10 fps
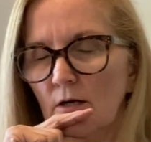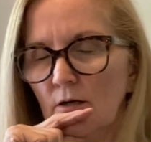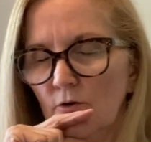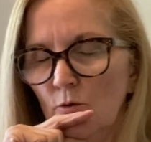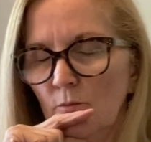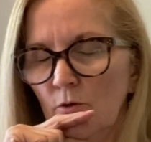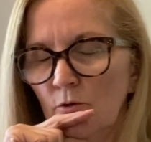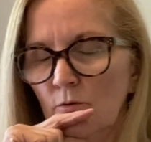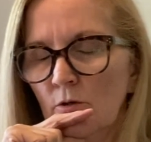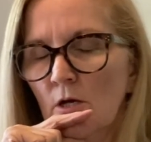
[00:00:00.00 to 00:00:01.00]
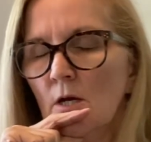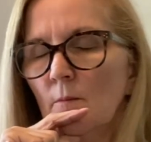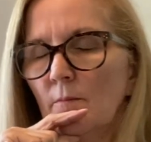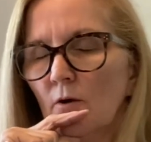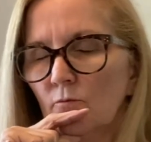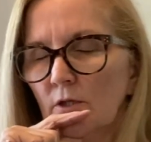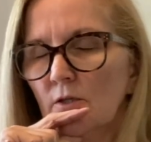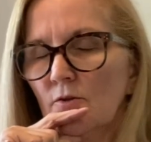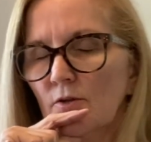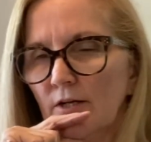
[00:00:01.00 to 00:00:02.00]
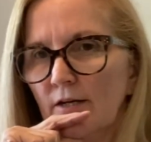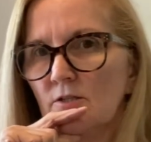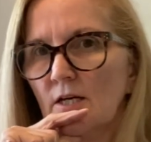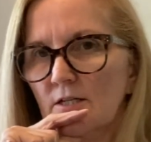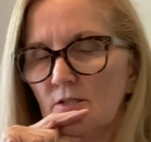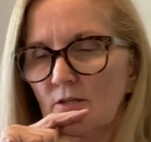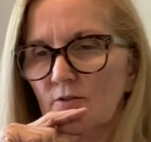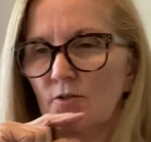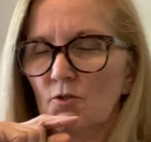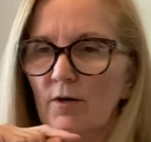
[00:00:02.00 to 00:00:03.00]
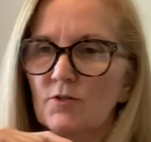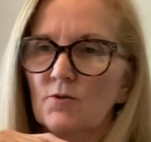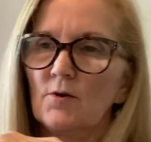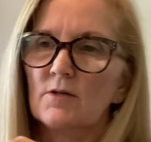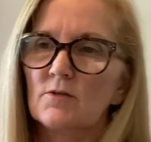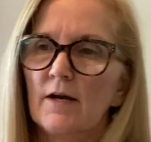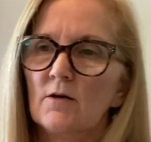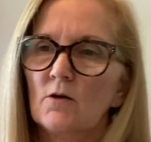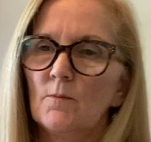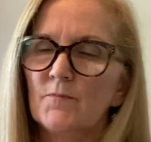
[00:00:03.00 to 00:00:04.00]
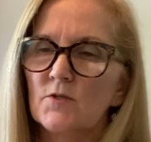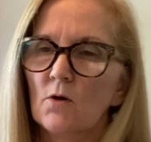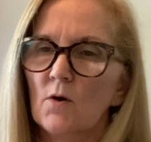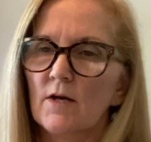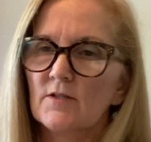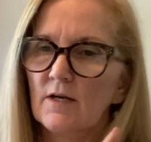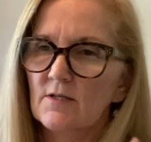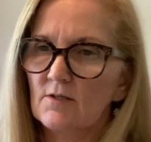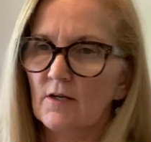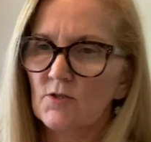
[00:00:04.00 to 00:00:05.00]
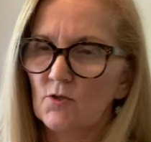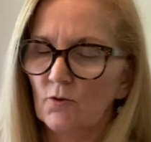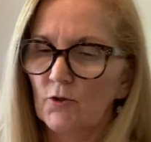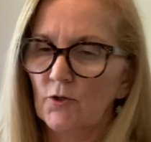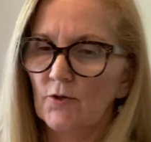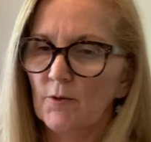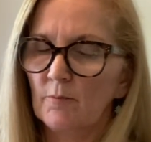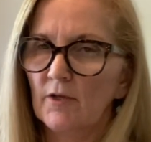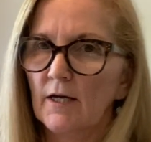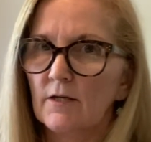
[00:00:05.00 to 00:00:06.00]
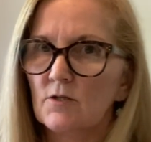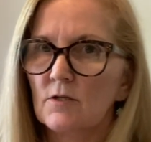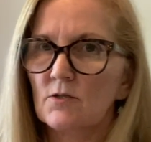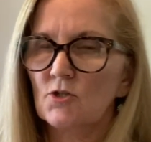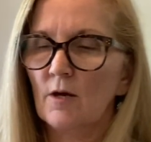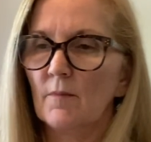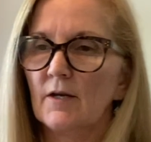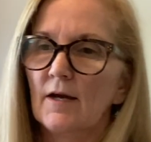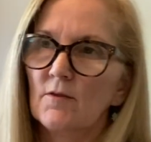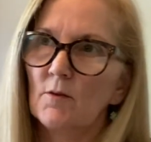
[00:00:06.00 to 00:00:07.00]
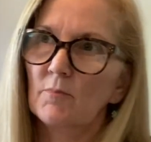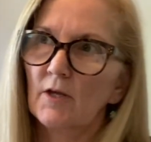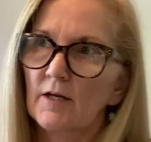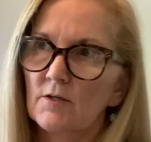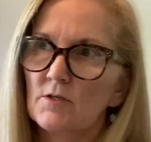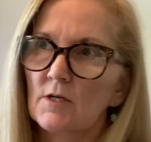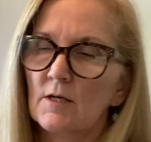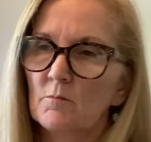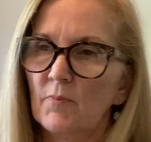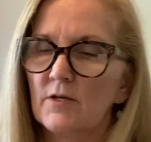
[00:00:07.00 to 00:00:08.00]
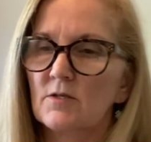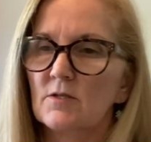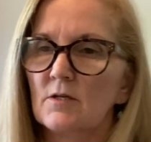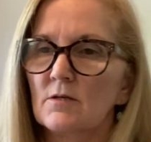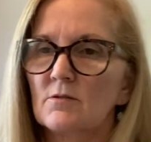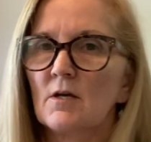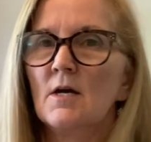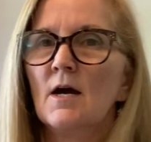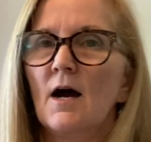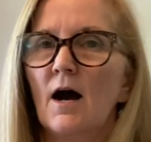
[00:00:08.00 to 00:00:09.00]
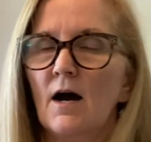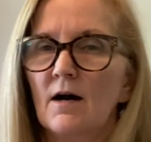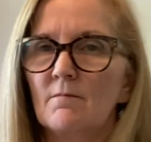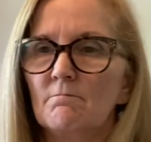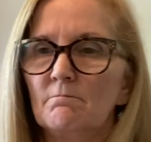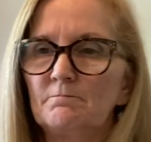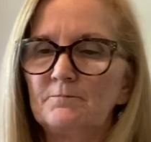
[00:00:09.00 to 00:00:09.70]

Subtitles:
new moon, but really the next day it starts its retrograde cycle. So as I discussed earlier, the planets in Gemini, the planets in Pisces, the